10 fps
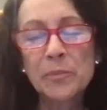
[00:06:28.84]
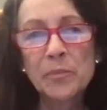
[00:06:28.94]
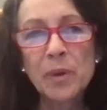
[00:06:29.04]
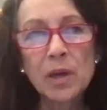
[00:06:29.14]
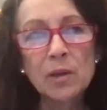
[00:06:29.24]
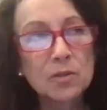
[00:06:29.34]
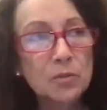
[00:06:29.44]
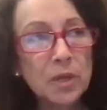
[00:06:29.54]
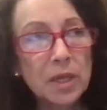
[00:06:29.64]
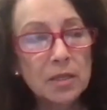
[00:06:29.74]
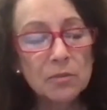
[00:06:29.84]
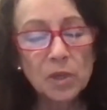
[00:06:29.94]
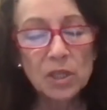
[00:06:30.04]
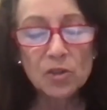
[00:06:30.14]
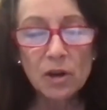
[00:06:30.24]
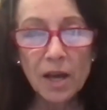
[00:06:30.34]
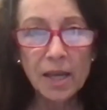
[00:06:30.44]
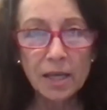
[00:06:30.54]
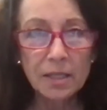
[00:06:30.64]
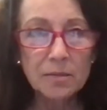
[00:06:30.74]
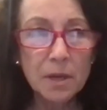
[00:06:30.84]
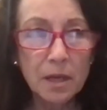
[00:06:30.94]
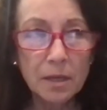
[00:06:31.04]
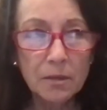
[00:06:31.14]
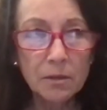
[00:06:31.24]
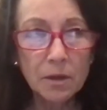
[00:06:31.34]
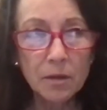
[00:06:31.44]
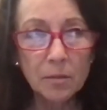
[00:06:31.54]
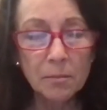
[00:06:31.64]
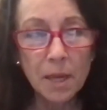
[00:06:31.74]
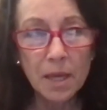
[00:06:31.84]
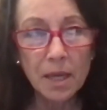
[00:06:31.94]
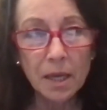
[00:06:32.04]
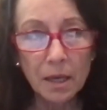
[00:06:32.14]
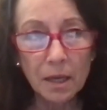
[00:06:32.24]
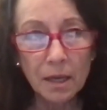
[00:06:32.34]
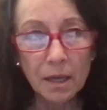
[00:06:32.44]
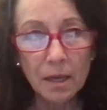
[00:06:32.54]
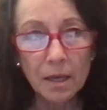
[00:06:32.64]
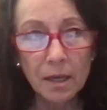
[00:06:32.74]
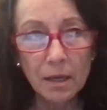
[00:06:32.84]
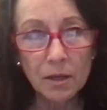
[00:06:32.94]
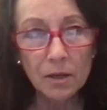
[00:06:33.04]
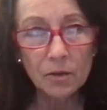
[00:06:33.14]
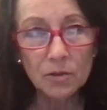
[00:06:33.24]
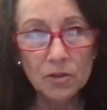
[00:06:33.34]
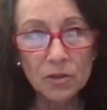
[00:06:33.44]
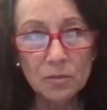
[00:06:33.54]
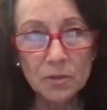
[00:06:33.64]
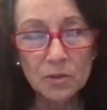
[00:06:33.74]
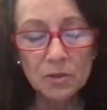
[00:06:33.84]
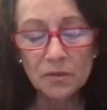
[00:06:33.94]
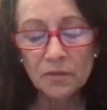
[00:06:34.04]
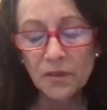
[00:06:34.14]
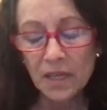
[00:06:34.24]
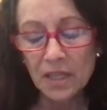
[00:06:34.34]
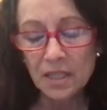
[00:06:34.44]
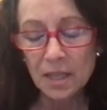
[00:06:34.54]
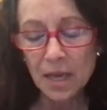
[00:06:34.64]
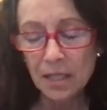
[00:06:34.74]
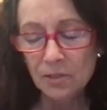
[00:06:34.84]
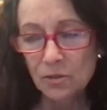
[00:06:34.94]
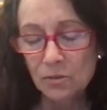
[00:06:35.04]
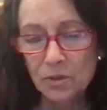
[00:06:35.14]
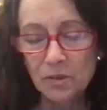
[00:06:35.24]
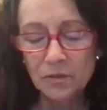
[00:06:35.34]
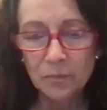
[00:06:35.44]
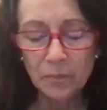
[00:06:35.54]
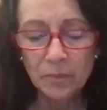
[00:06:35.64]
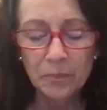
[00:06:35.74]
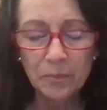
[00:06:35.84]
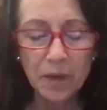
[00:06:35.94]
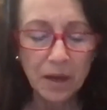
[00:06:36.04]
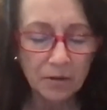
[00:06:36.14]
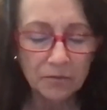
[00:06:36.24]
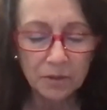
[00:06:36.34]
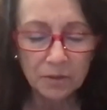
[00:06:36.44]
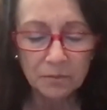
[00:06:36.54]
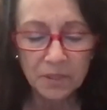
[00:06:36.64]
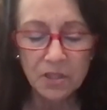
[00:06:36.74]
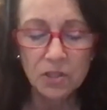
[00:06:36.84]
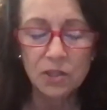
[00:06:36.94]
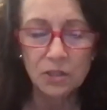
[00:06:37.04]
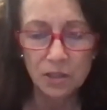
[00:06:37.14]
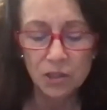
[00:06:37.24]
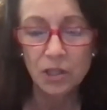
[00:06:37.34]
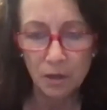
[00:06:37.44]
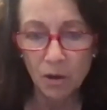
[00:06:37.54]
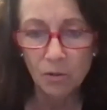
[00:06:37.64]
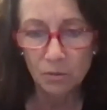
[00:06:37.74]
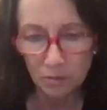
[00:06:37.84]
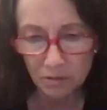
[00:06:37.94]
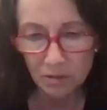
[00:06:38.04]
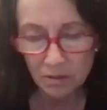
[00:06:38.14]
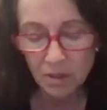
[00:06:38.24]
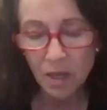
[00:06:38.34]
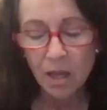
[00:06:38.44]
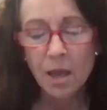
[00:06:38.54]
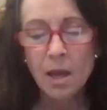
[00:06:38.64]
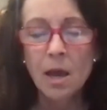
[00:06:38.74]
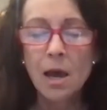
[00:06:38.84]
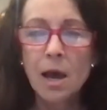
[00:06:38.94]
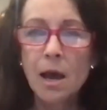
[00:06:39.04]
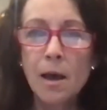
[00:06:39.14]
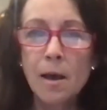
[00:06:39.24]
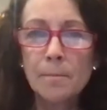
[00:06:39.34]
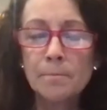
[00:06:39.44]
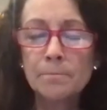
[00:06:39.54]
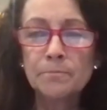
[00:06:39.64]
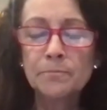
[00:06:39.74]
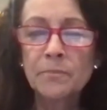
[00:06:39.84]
But we try and make her costume sort of fit that sort of powerful position that she holds. But